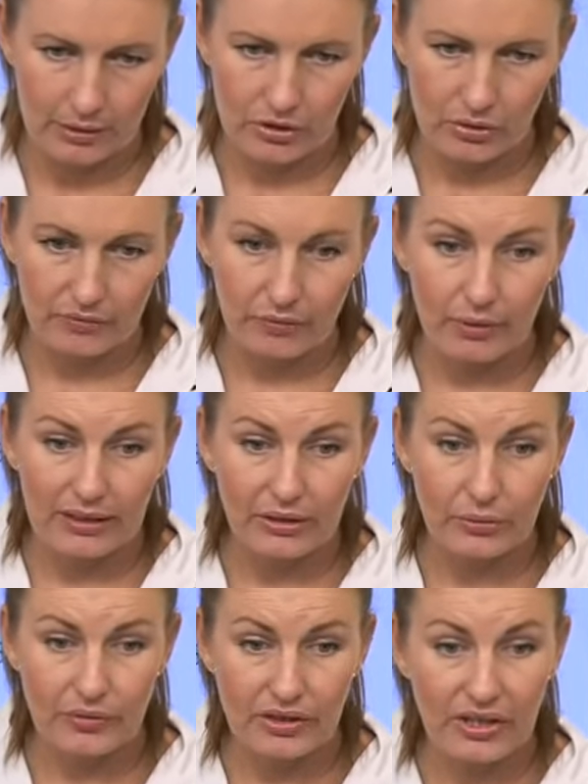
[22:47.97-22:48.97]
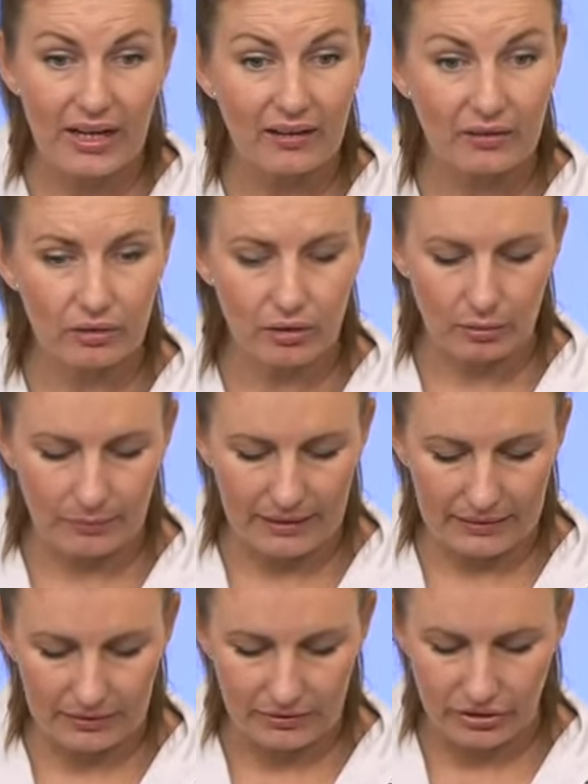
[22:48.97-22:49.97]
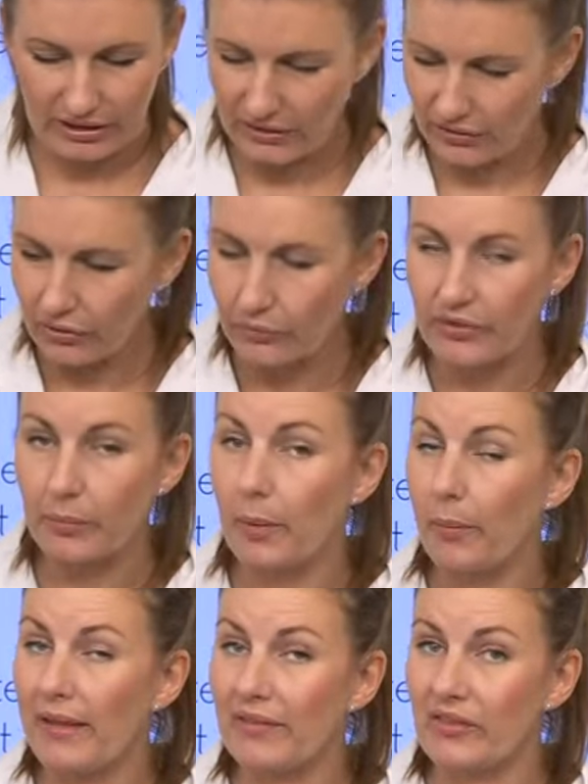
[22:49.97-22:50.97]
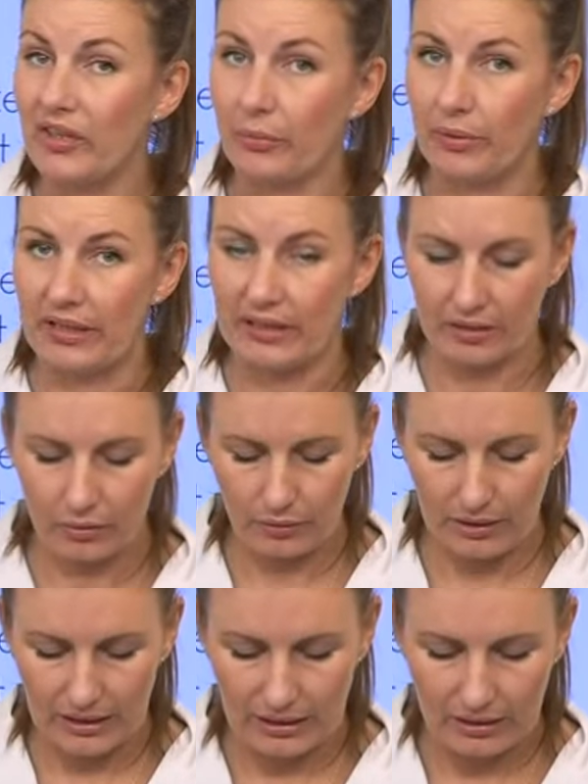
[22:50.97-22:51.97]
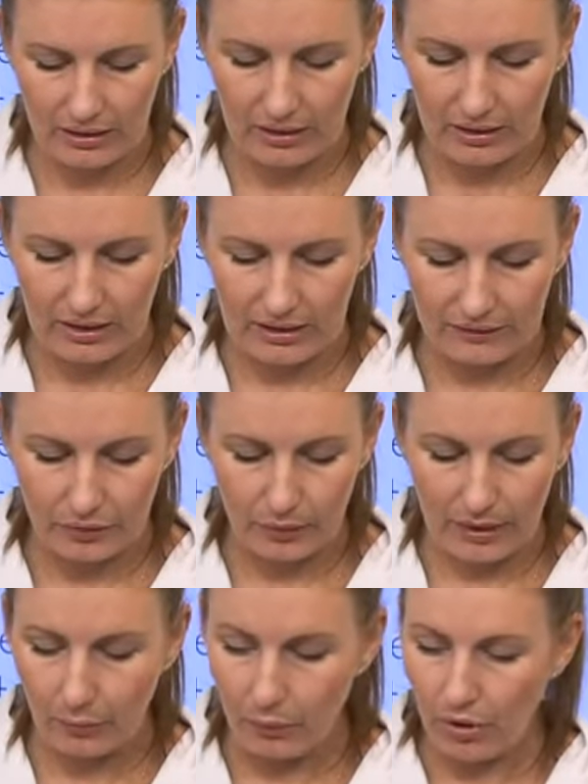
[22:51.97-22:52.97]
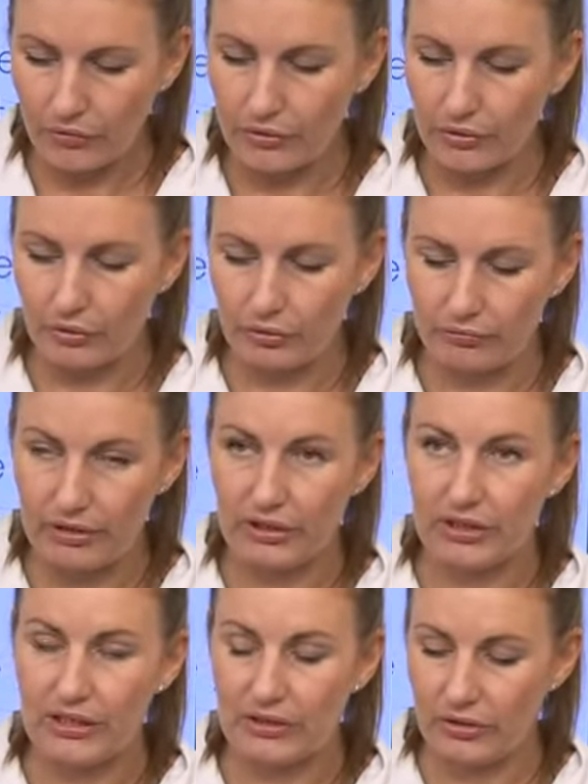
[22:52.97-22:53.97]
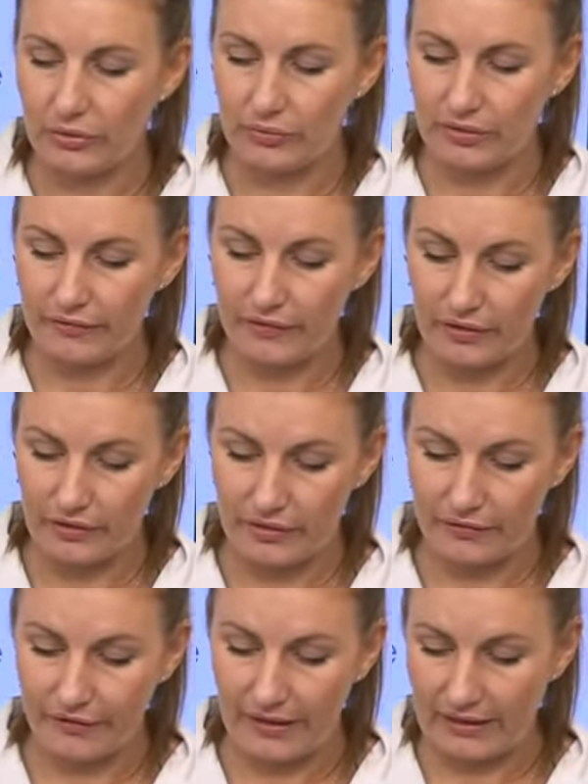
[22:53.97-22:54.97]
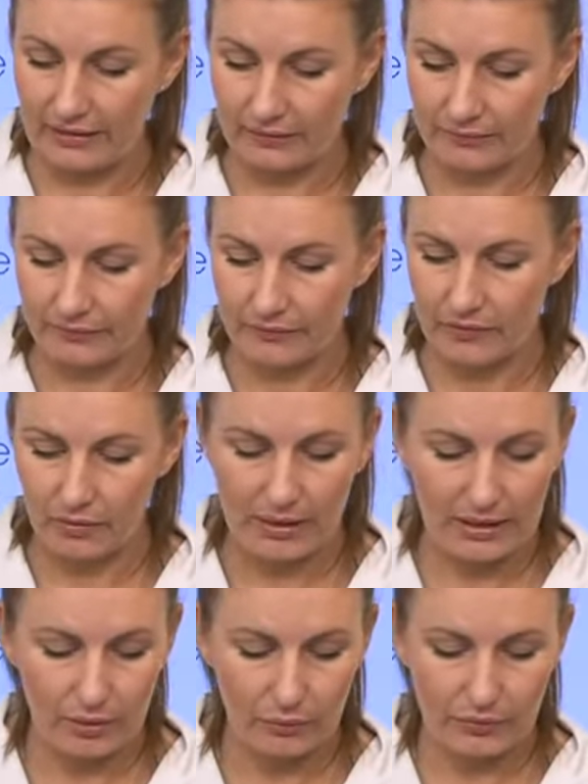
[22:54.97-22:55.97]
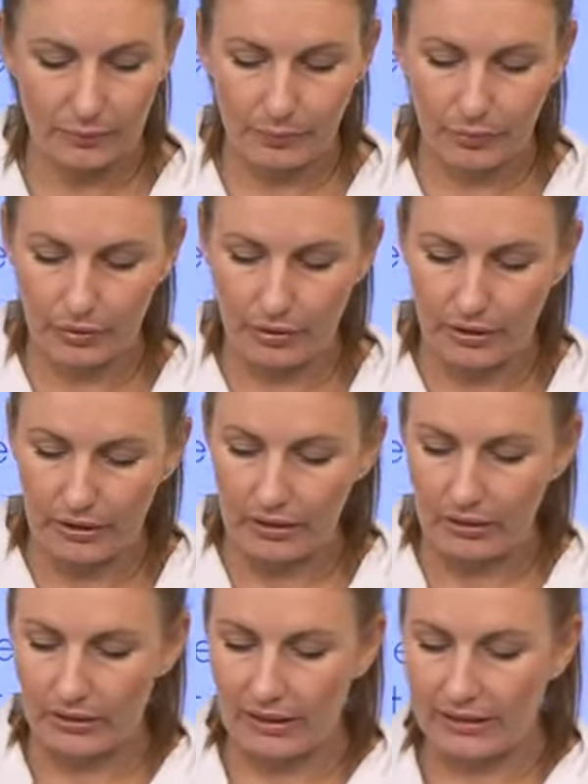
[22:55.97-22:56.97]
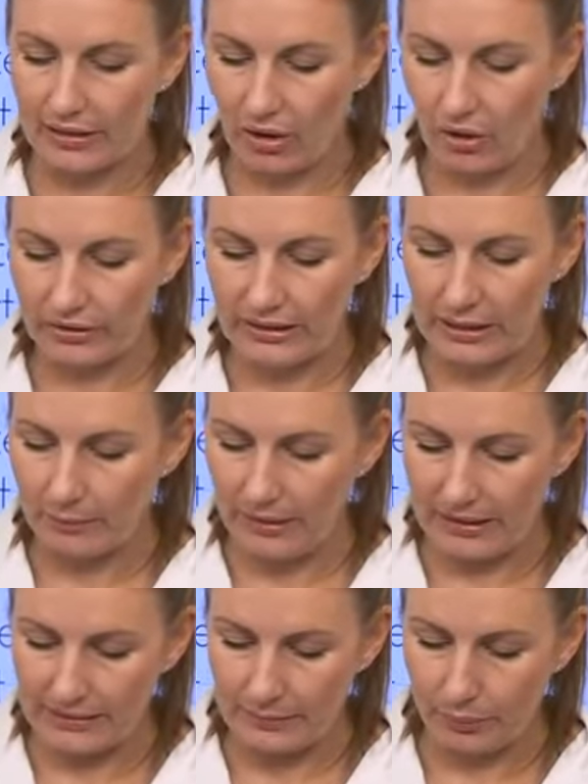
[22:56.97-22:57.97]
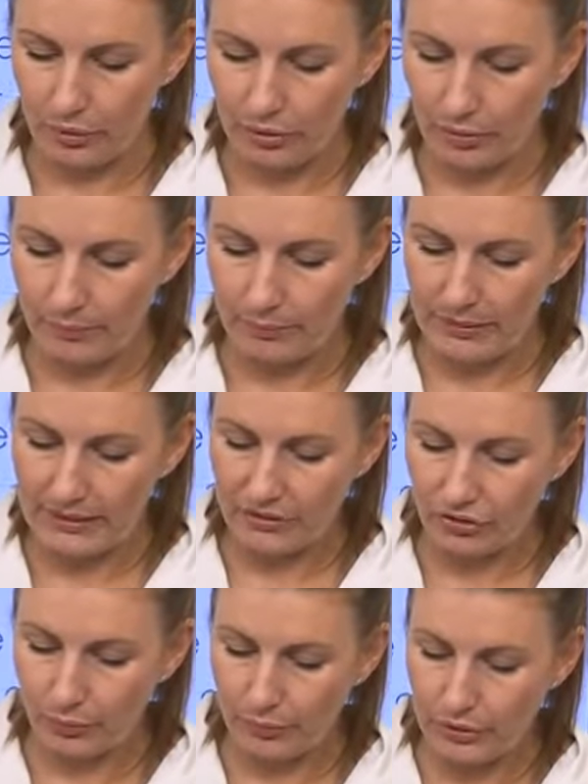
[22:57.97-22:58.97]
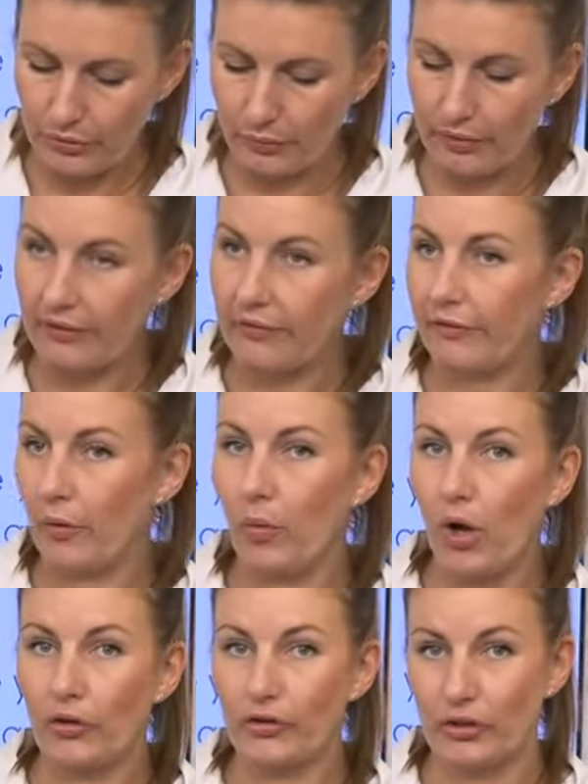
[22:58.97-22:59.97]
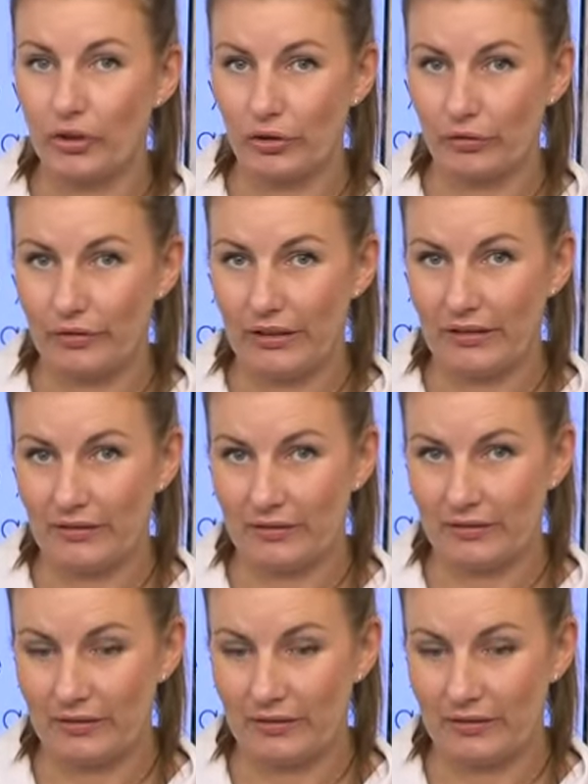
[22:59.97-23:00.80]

So if you are using your alcohol markers, you need to use the Memento ink, okay? And if you are watercolouring, you need to use the VersaFine. So I always put, like on ink pads, put a big W for watercolouring